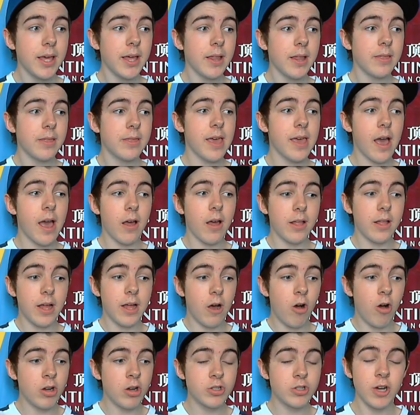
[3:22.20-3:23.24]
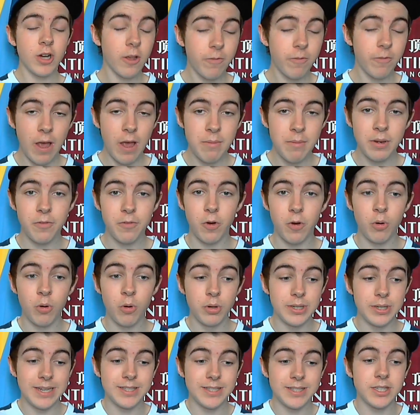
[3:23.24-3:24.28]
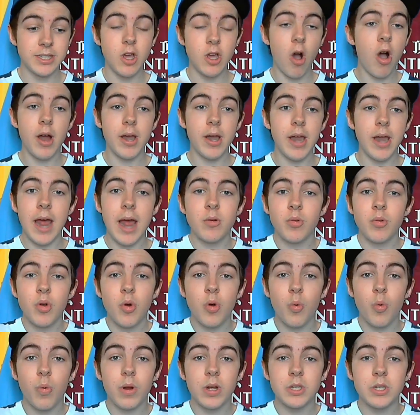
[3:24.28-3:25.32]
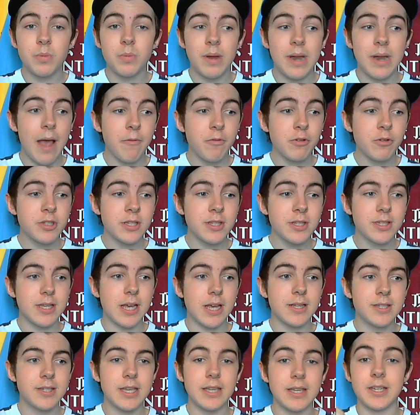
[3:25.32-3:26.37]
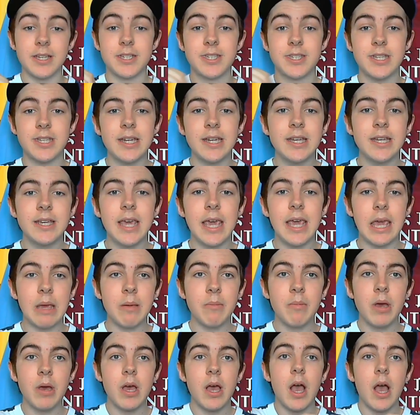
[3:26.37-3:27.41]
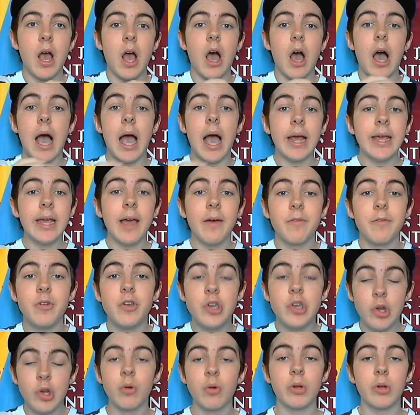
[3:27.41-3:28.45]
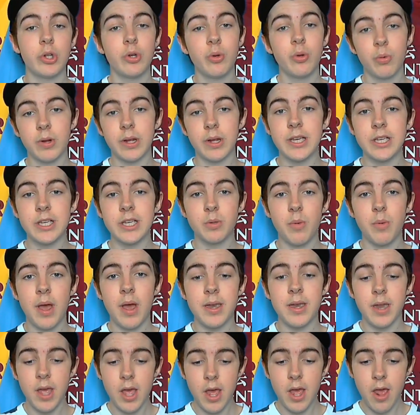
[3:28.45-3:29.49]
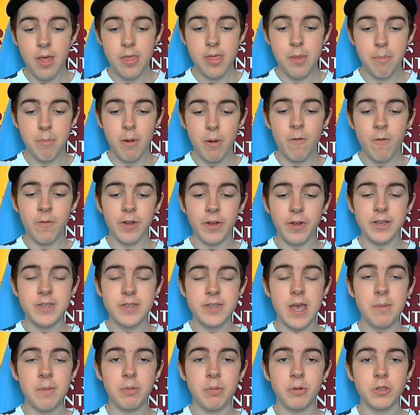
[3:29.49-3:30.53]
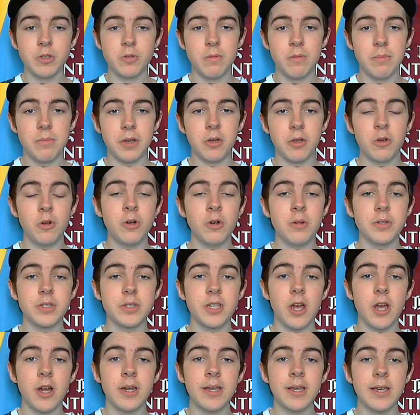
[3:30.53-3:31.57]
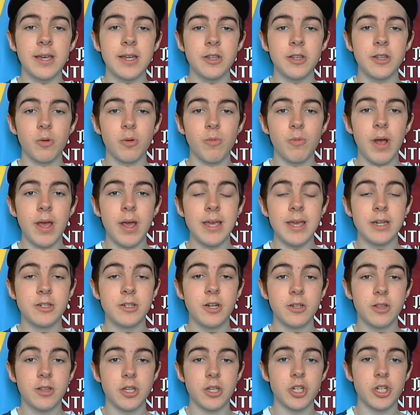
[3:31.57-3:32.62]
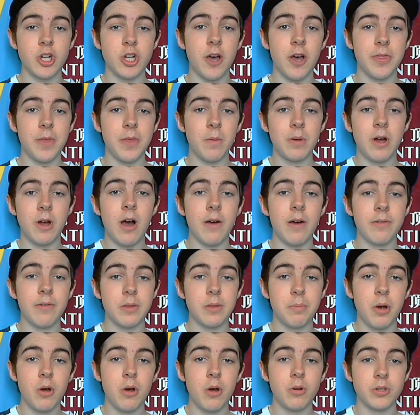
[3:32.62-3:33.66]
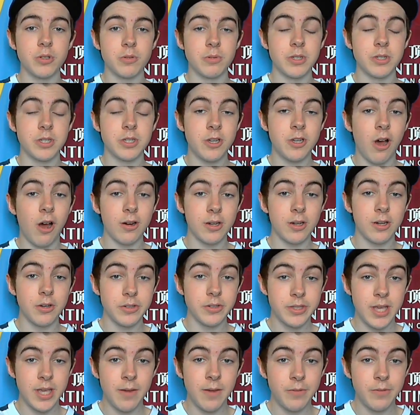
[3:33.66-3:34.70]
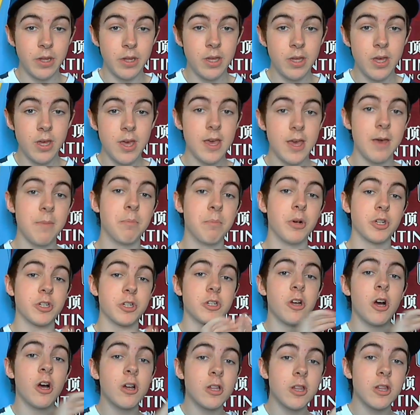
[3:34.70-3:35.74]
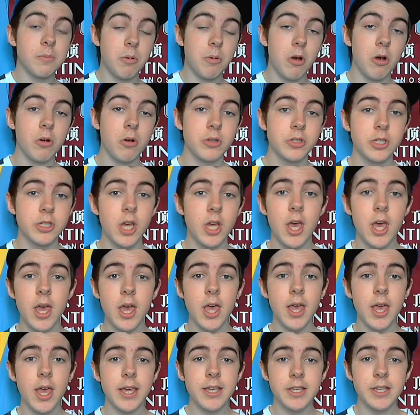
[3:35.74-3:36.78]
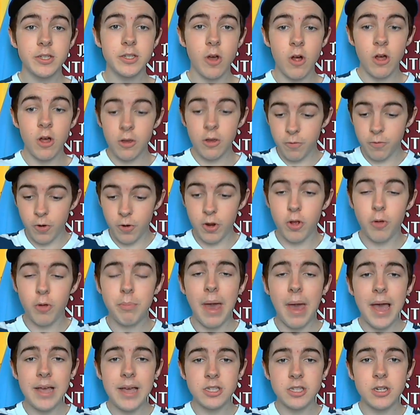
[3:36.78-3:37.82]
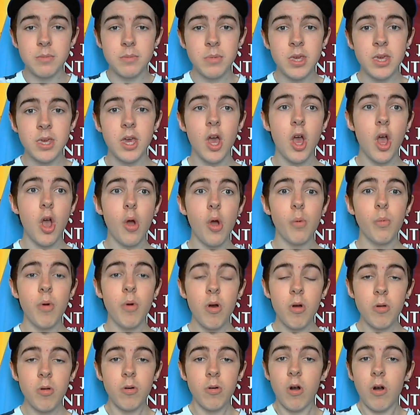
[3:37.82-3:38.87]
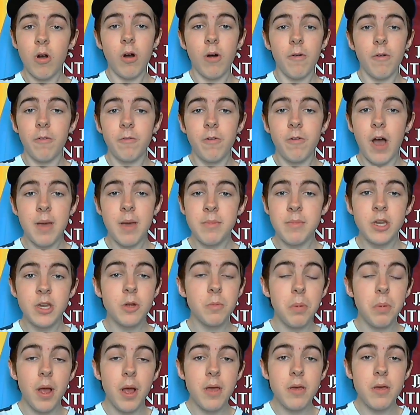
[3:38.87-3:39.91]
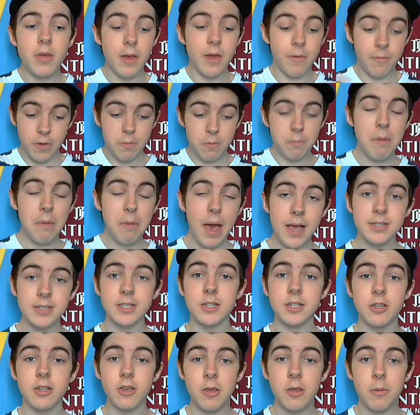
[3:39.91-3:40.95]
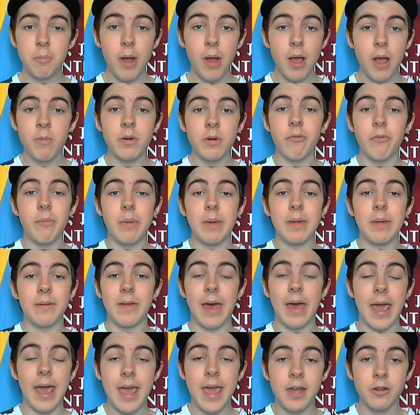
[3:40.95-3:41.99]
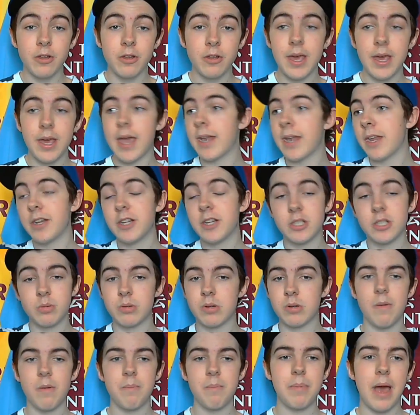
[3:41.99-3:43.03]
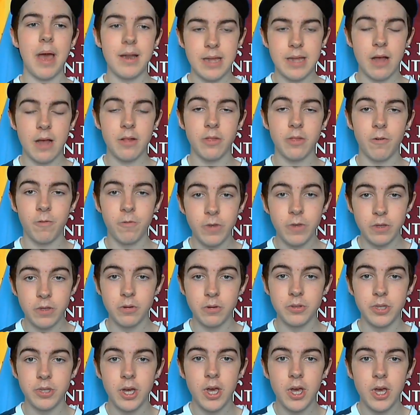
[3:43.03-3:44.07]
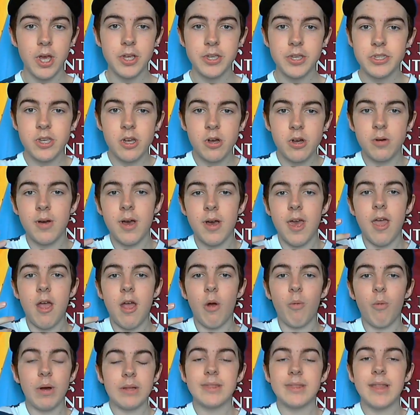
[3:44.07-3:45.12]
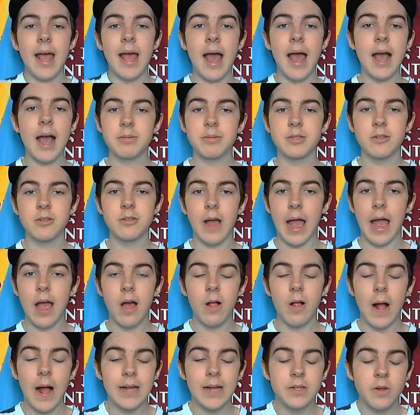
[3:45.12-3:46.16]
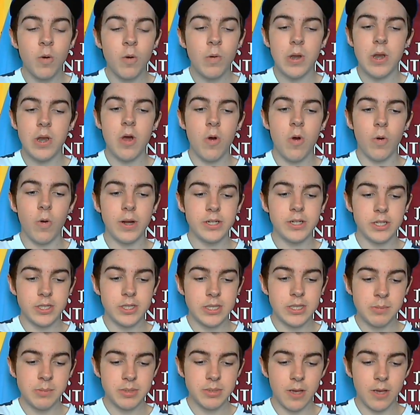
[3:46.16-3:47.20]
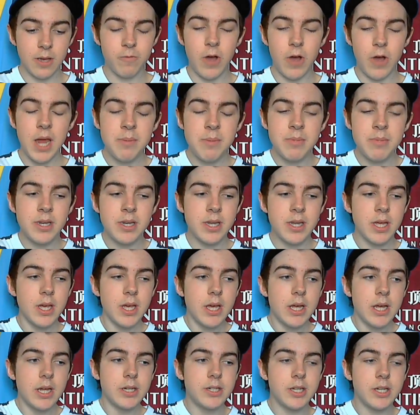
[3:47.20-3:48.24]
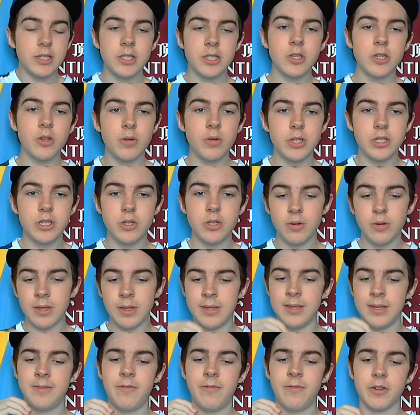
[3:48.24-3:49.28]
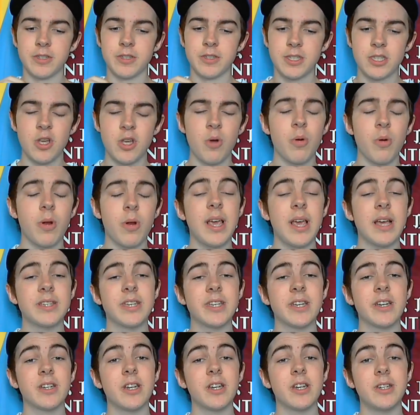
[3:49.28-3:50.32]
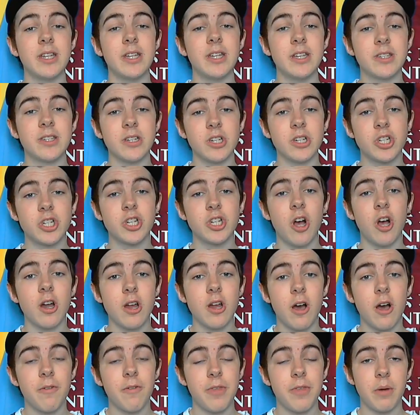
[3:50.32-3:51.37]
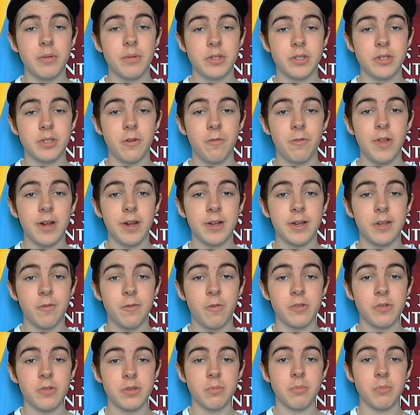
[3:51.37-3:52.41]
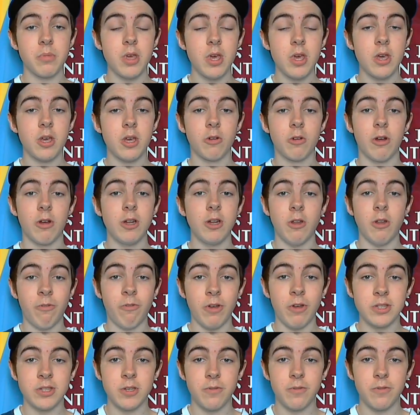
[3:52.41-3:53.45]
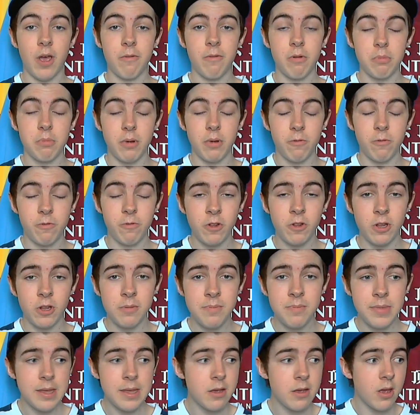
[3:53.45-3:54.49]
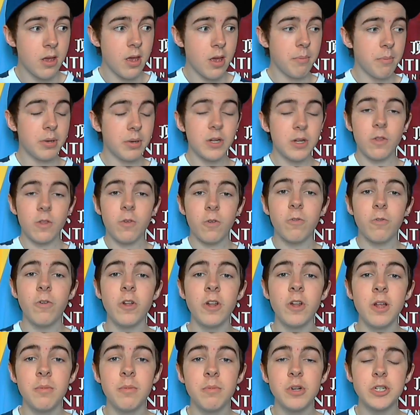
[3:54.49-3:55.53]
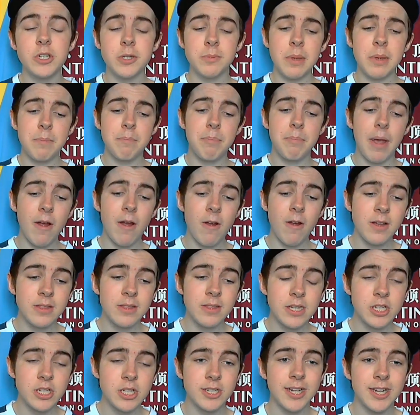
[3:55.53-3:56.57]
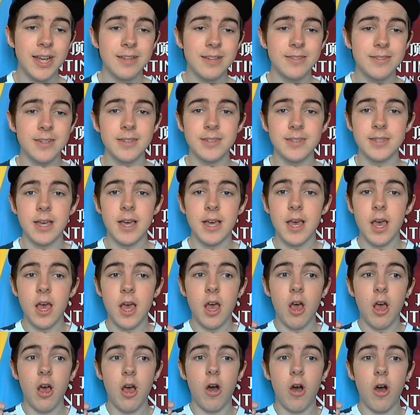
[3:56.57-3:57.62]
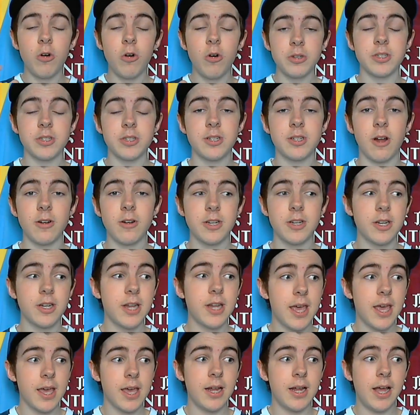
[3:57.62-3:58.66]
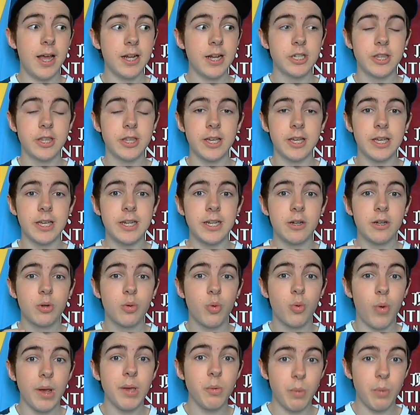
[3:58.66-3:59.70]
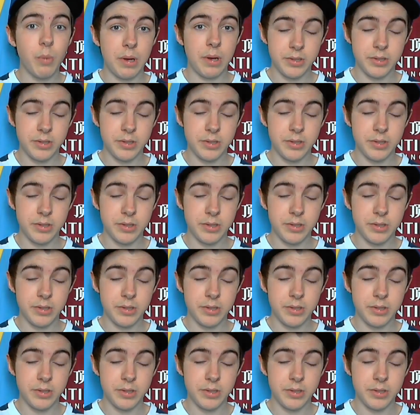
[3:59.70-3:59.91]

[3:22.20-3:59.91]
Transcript: The Andreas Weimann of old is gone. I don't know where he's went. Ever since, I'd say, the City game, I have no clue where he's went. The perfect example is when Bacuna was cutting in on the right and took the shot that went off the post when Stockdale saved it and pushed it onto the post. He's calling for it, pass it to me. Well, Weimann, if you pass it to you probably wouldn't have been able to handle it, and it just would have went back down the field. So, what the absolute hell? I don't know. It just seems like Weimann doesn't know what he's doing. He feels slower. Yes, he got a decent shot off that was deflected from some great defensive effort by Fulham. But it's Fulham. We should be bearing these chances. Holt started today, and I actually think he did quite well